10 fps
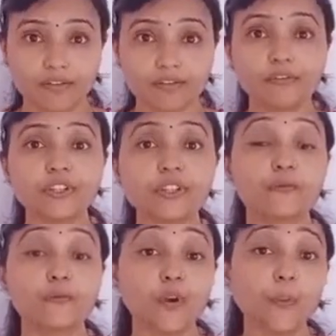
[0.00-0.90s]
which is
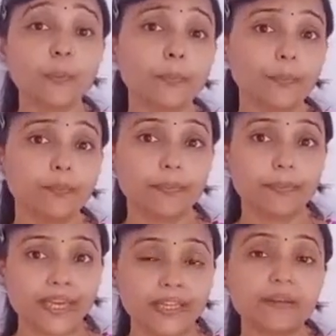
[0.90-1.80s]
formed
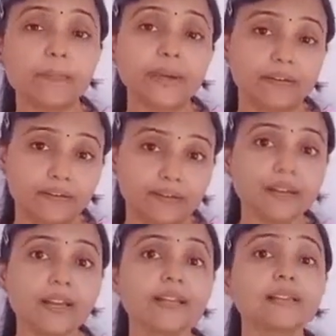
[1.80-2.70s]
by the parallel
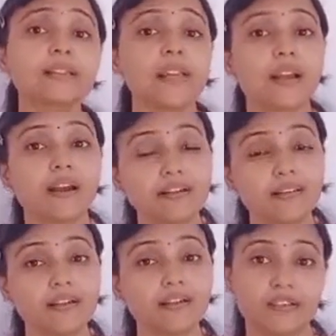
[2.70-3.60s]
lines and
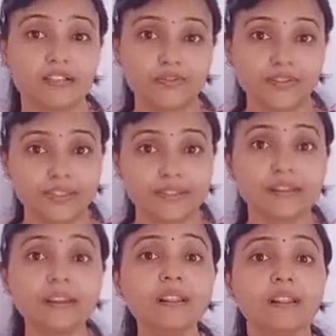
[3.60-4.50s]
their
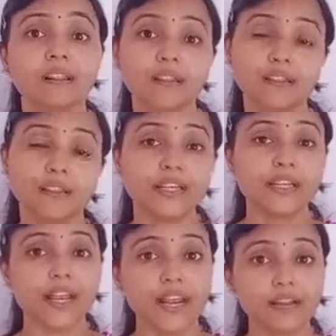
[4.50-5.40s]
transversal,
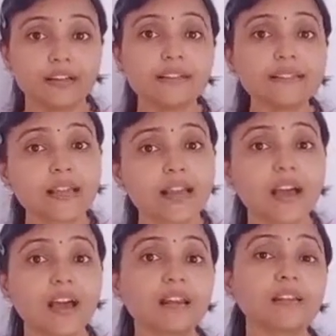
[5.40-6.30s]
that angles
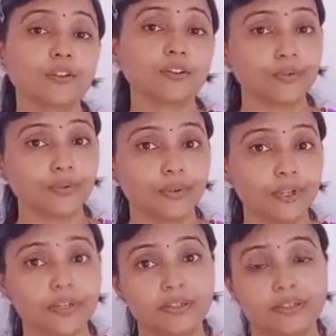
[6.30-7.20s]
are
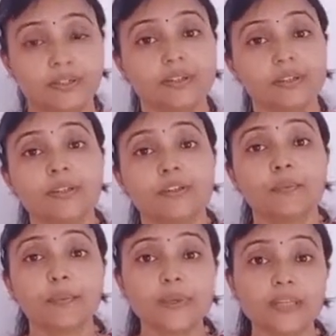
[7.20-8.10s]
congruent.
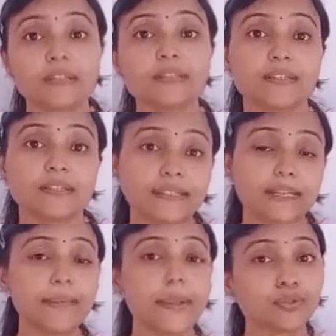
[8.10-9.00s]
Means
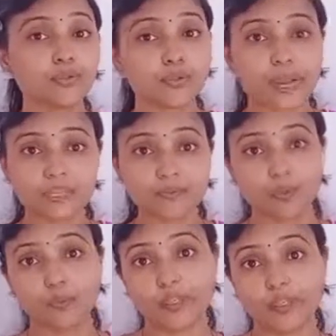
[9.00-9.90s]
same as to x
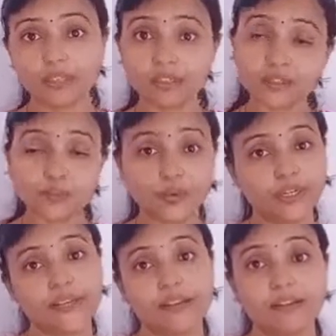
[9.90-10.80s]
property
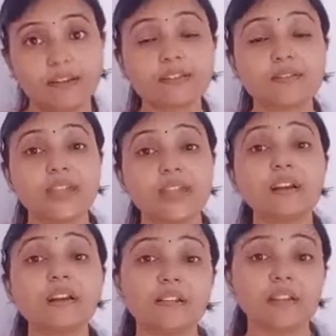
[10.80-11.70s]
corresponding angles. When the
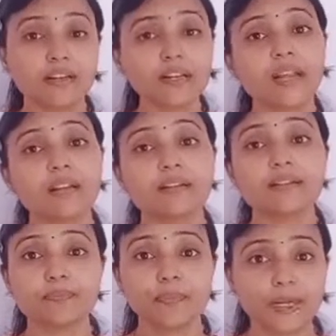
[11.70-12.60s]
alternate
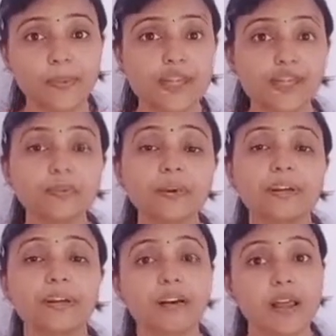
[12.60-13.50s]
angles made by the
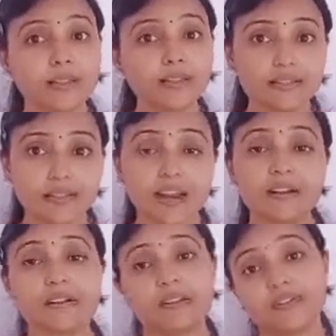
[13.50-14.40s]
parallel lines and
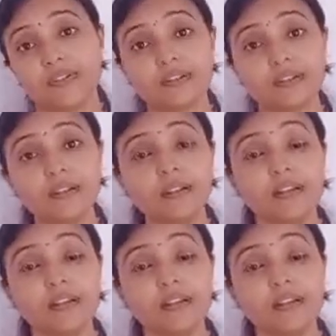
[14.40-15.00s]
transversal,